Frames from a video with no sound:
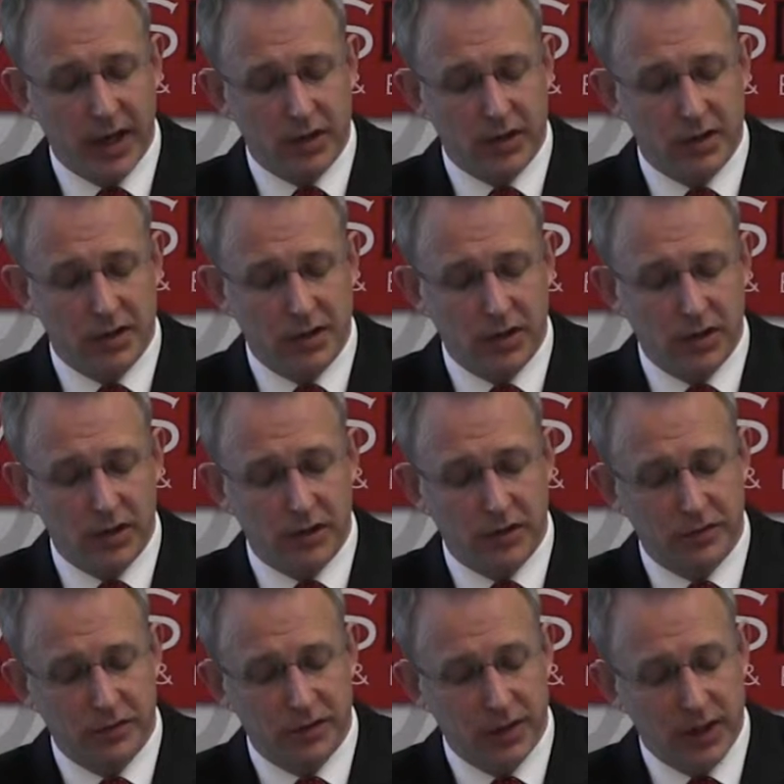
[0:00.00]
hard to
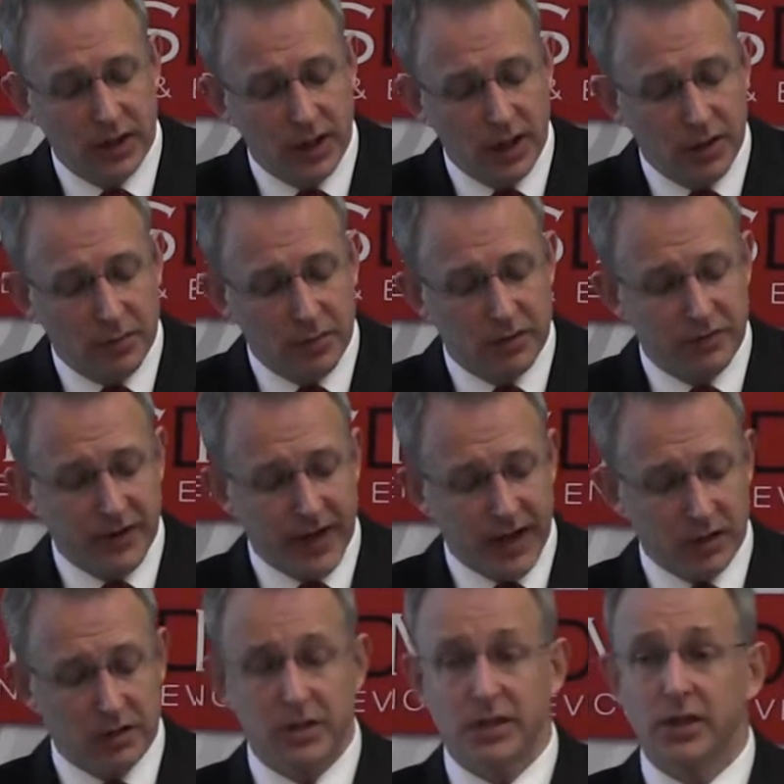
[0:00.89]
serve, but
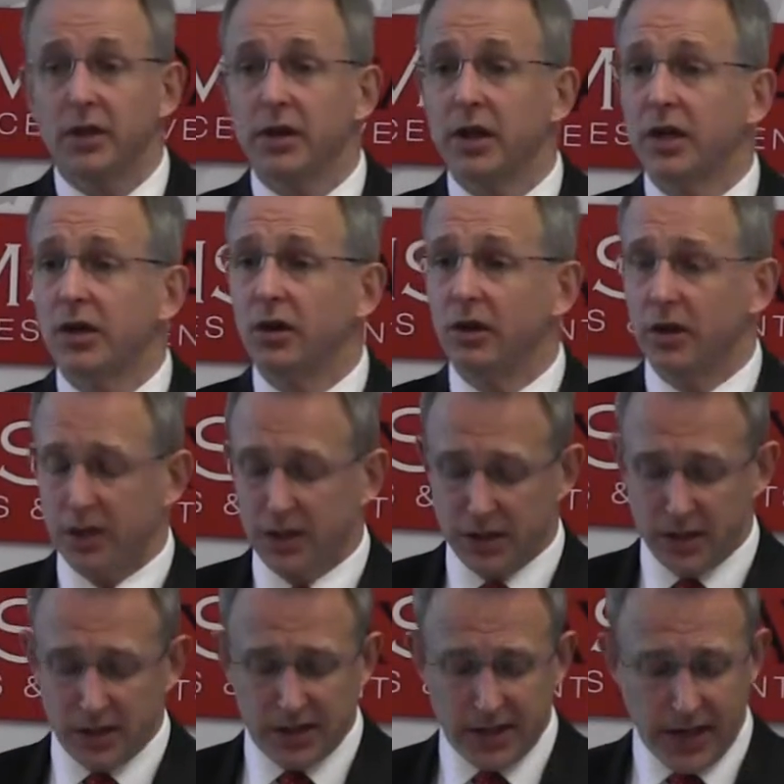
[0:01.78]
failed to tell their
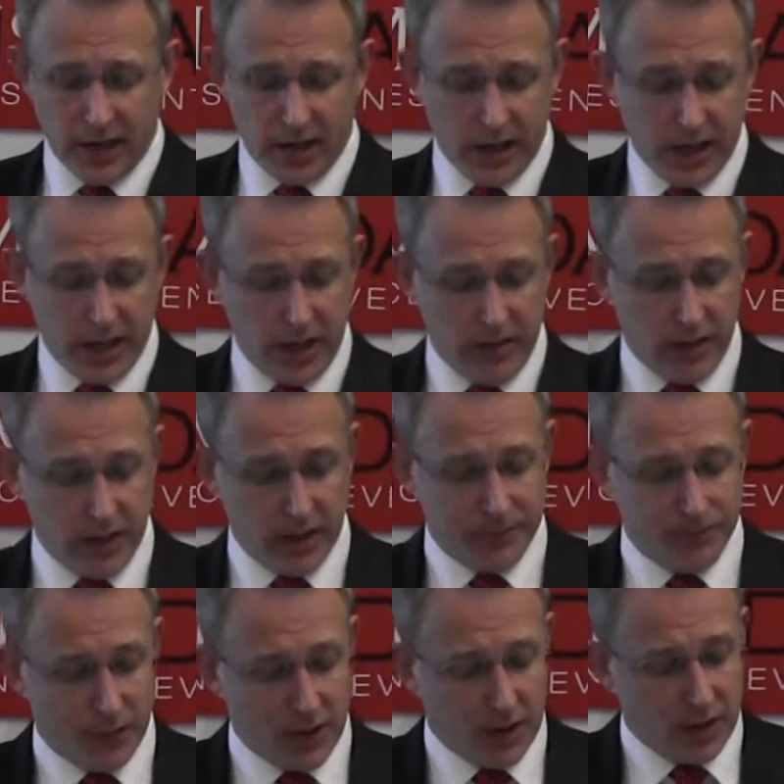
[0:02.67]
colleagues in the satellite area.
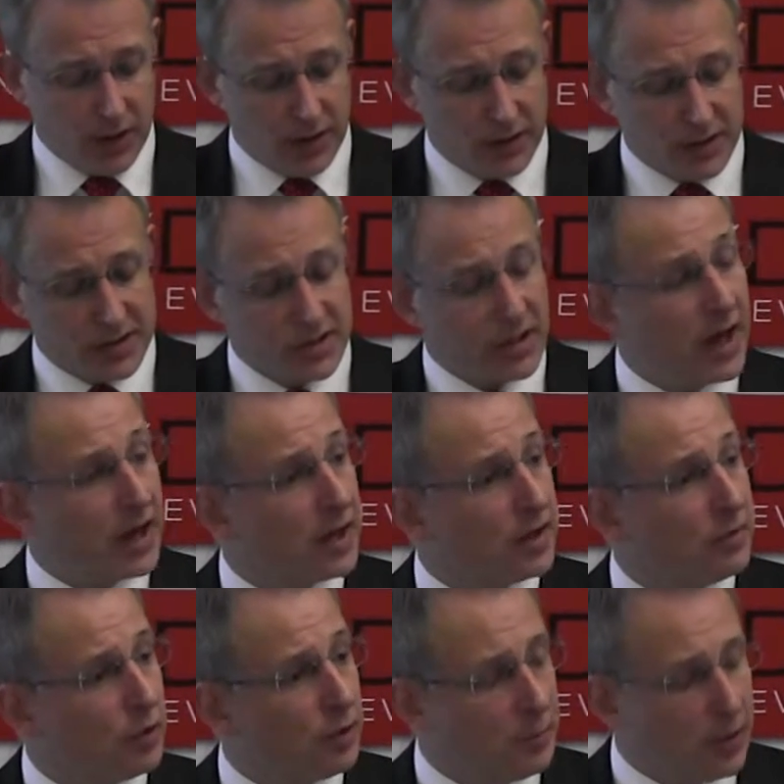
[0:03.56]
In the
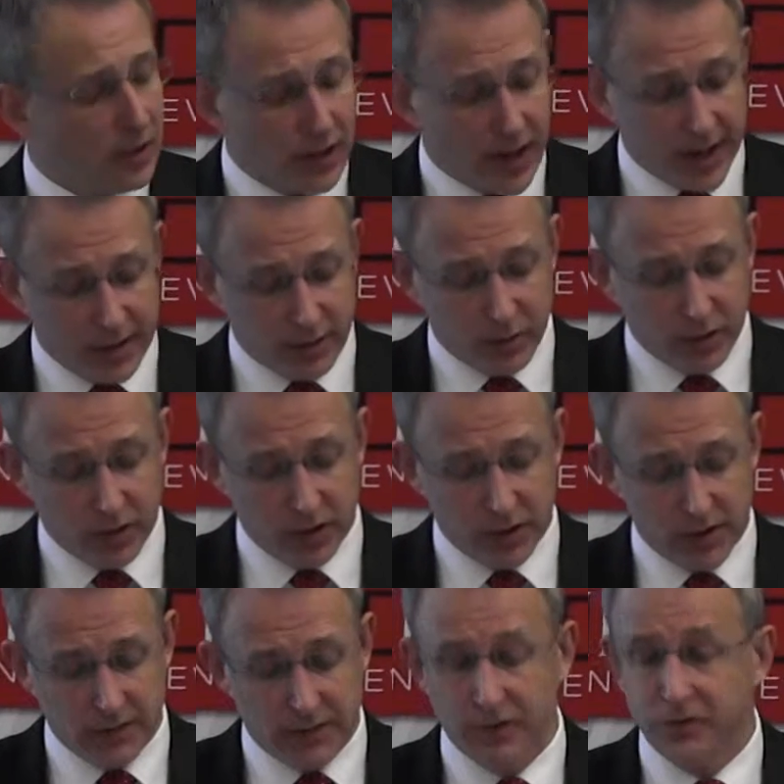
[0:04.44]
slightly more polite
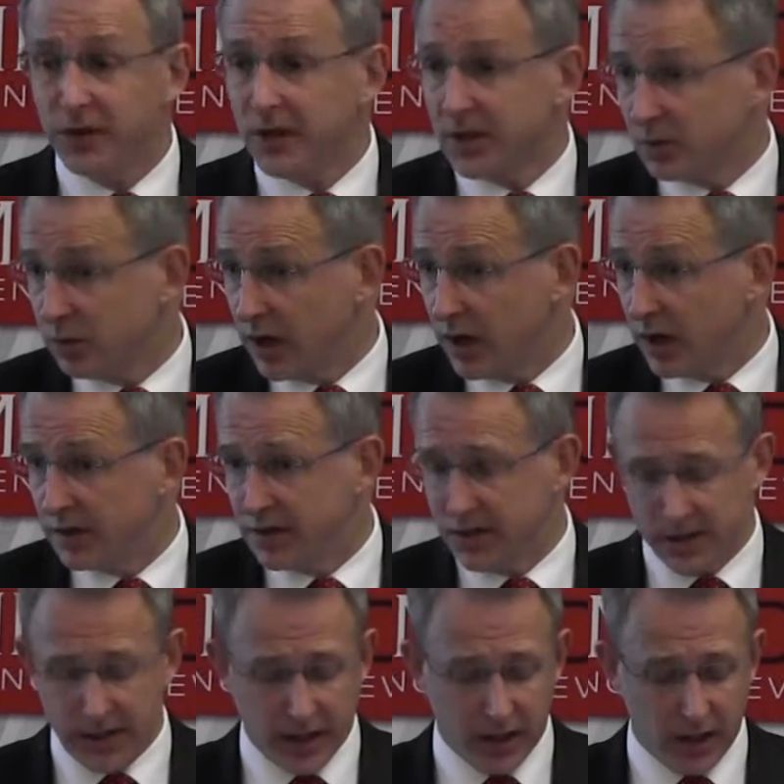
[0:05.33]
words of the fixed wireless
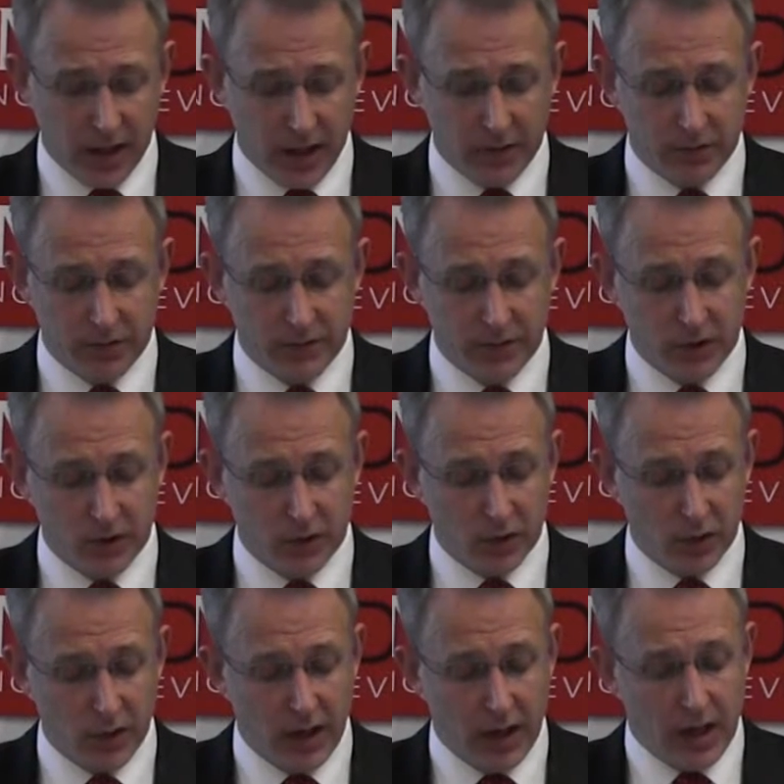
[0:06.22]
and satellite
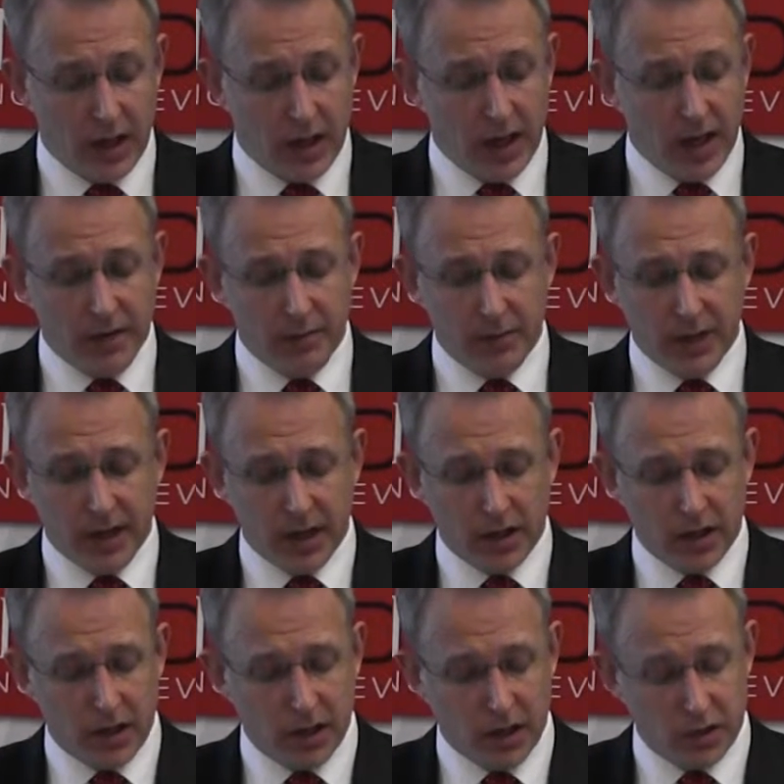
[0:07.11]
review,
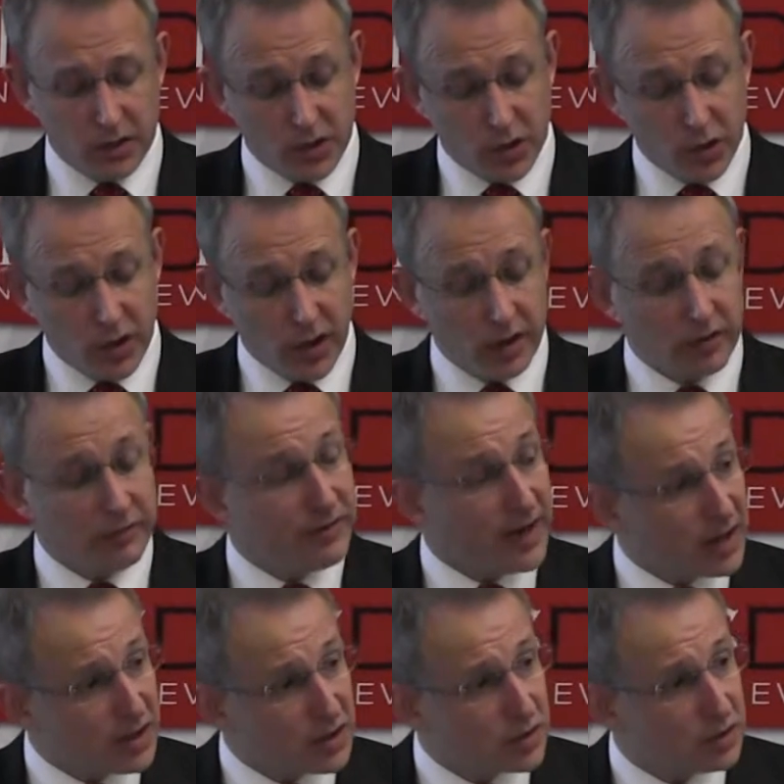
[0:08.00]
NBN Co's, quote,
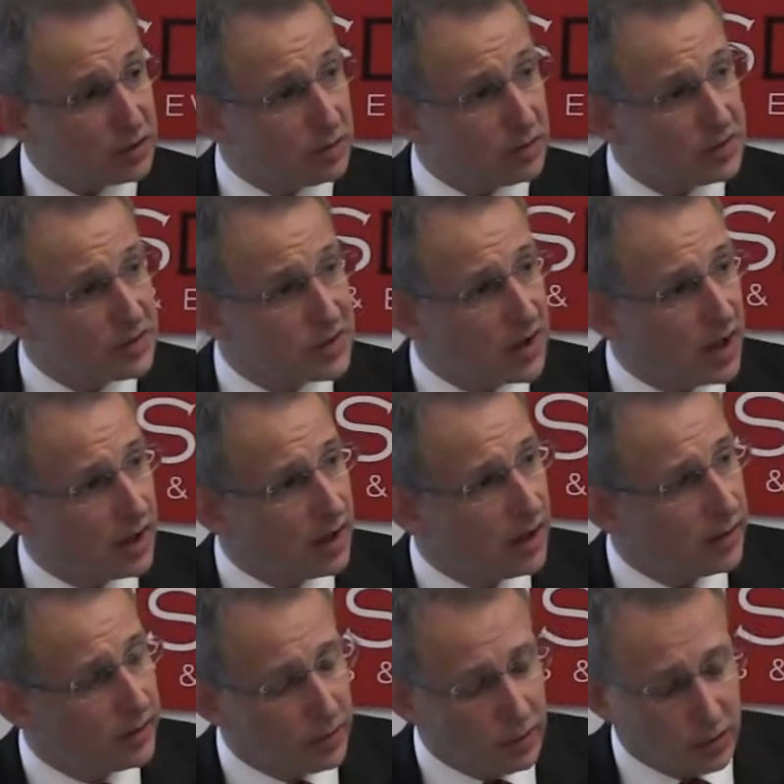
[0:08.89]
functional
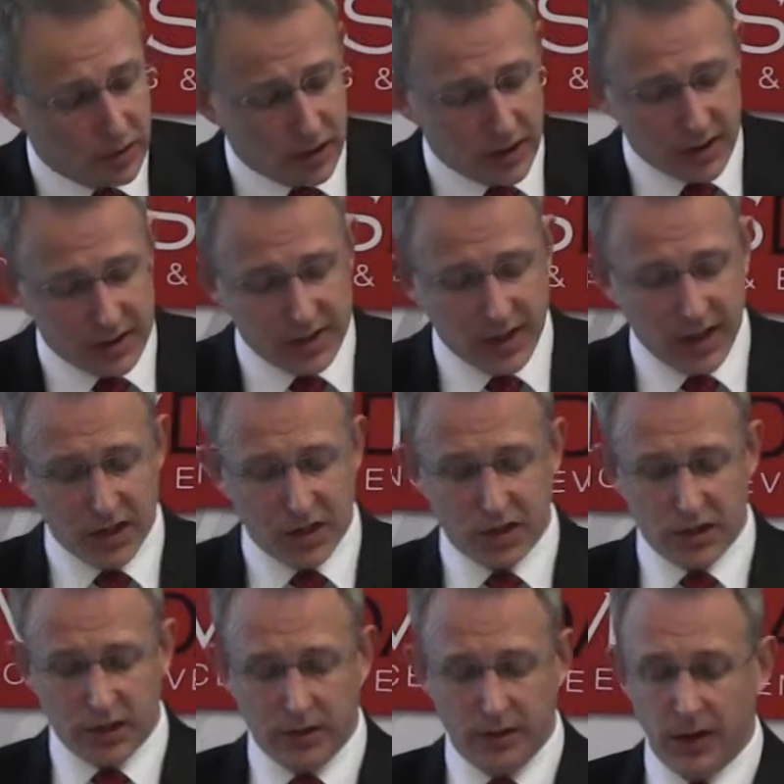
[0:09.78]
siloed
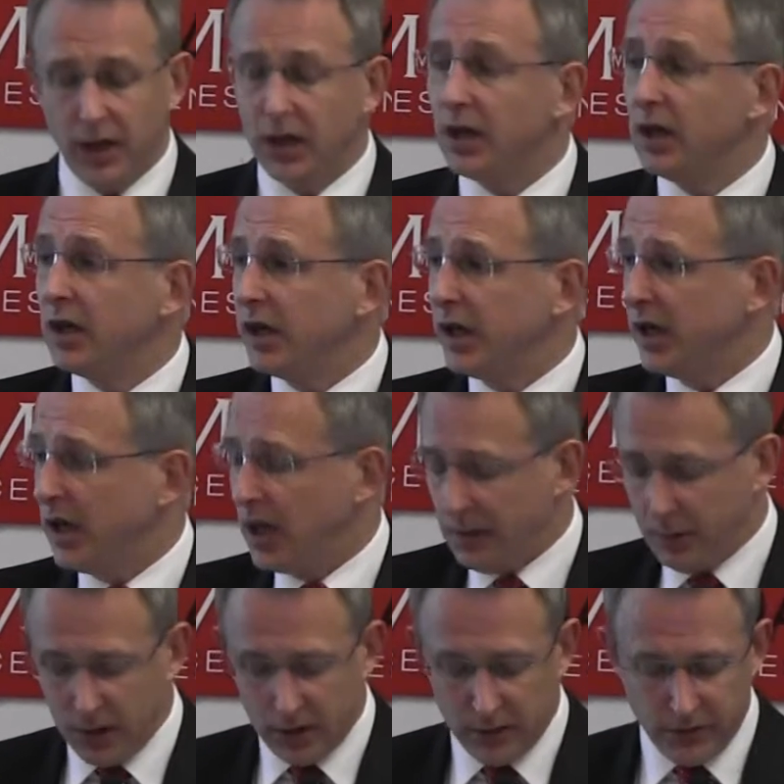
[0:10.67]
organisation
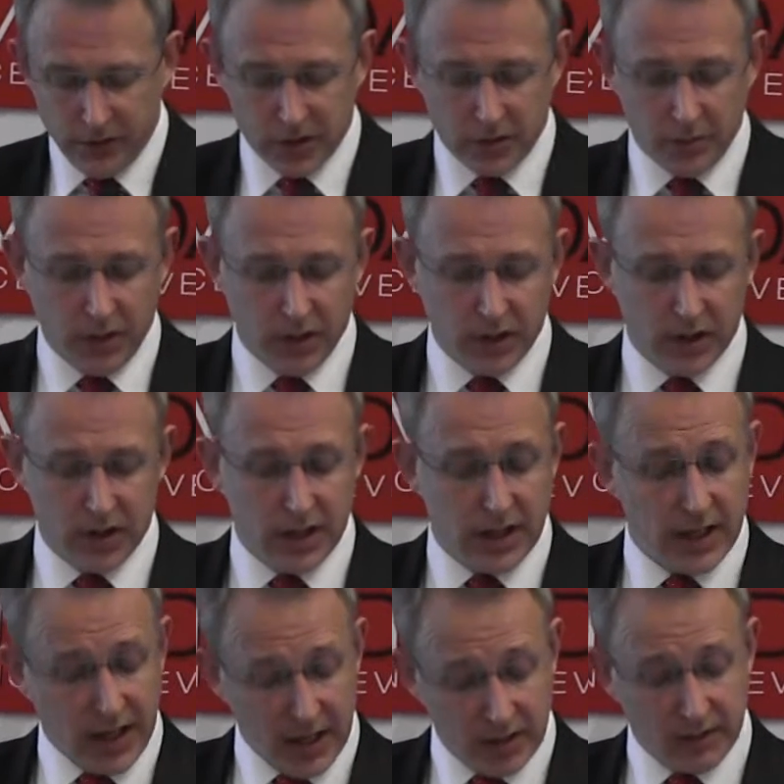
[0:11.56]
inhibited
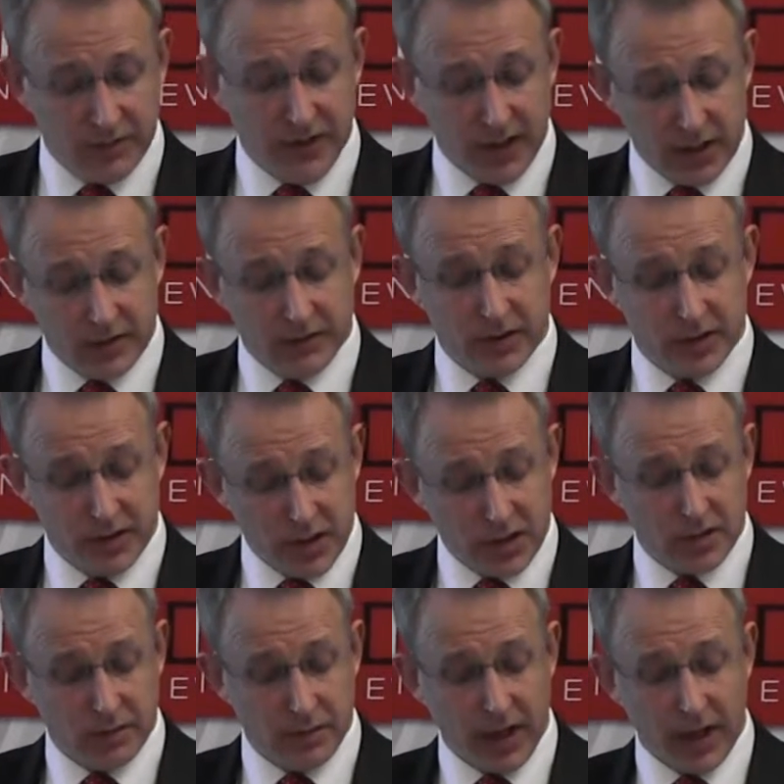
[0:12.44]
visibility and effective
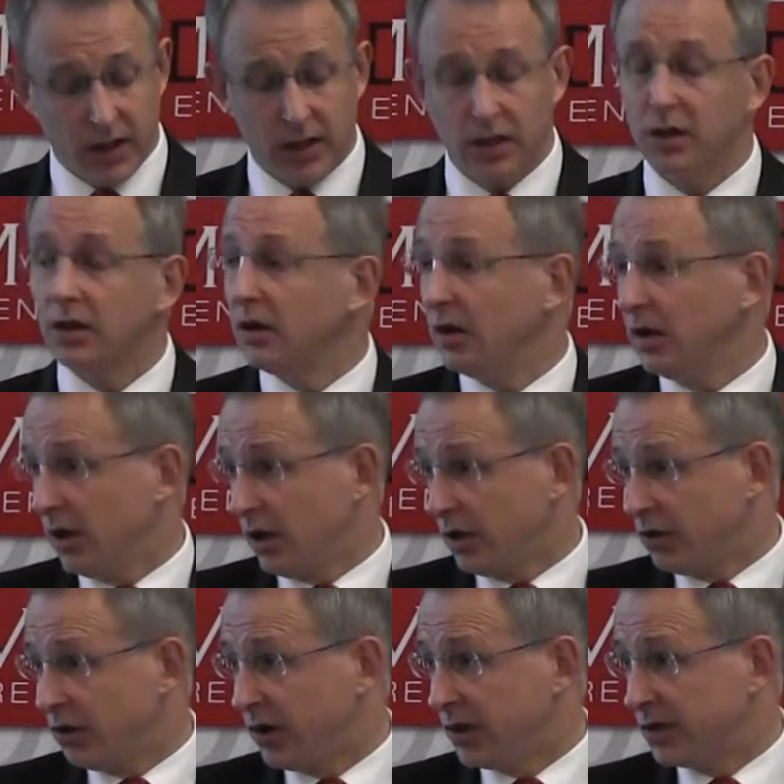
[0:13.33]
decision-making
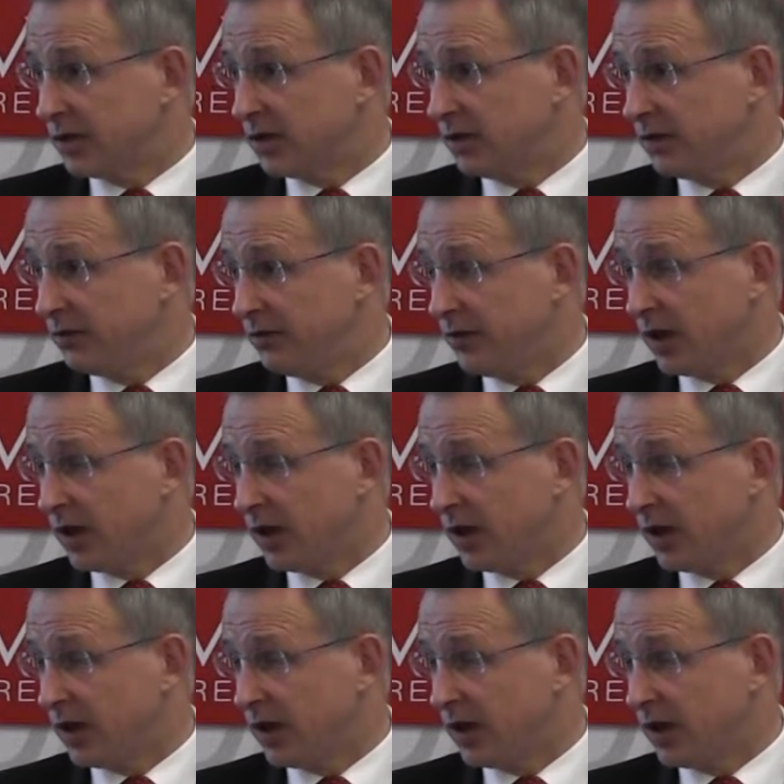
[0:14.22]
across